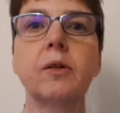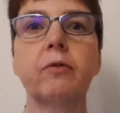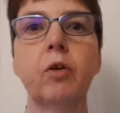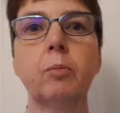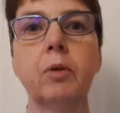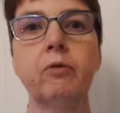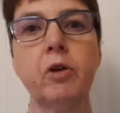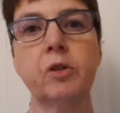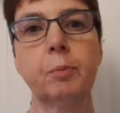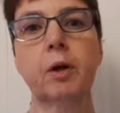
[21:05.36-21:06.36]
I filmed the
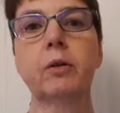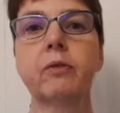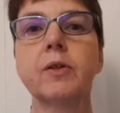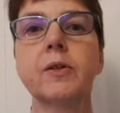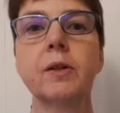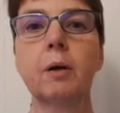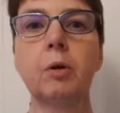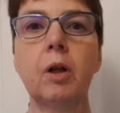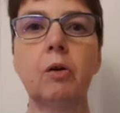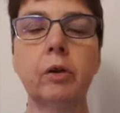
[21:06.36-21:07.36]
first part of this sew
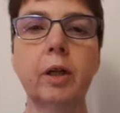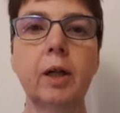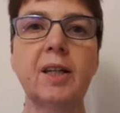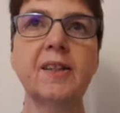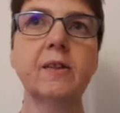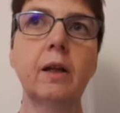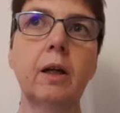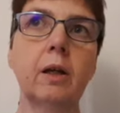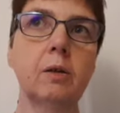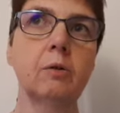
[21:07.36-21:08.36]
along. It's
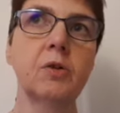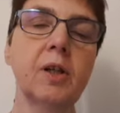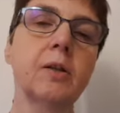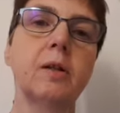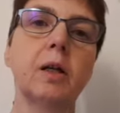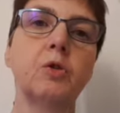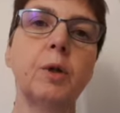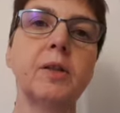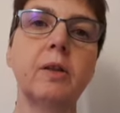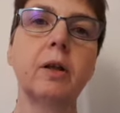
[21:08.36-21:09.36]
now Saturday
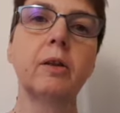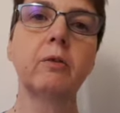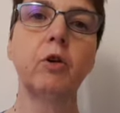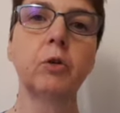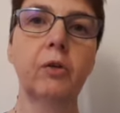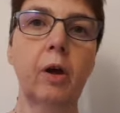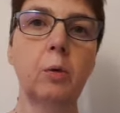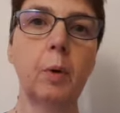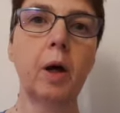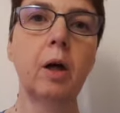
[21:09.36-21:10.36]
29th of
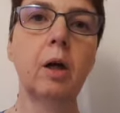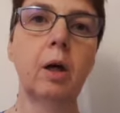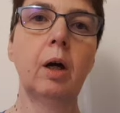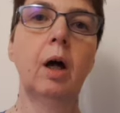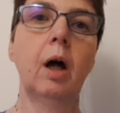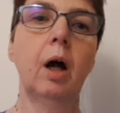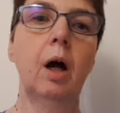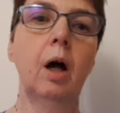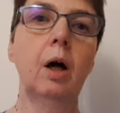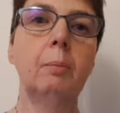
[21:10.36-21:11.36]
October,
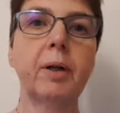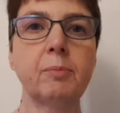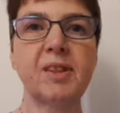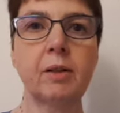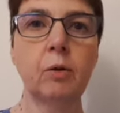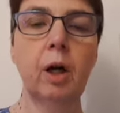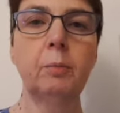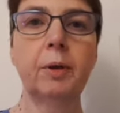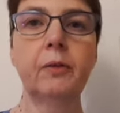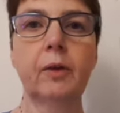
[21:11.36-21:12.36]
but I'm still
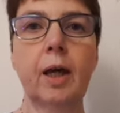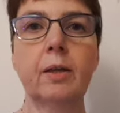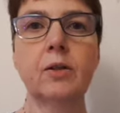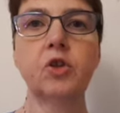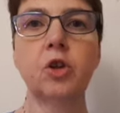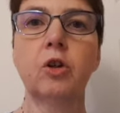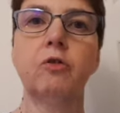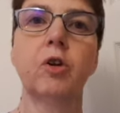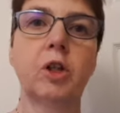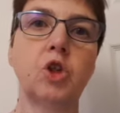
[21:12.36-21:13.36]
hoping to get this shirt
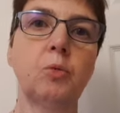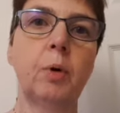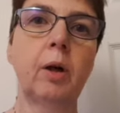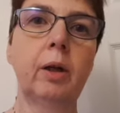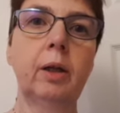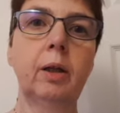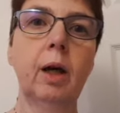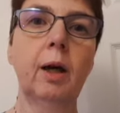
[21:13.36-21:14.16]
finished by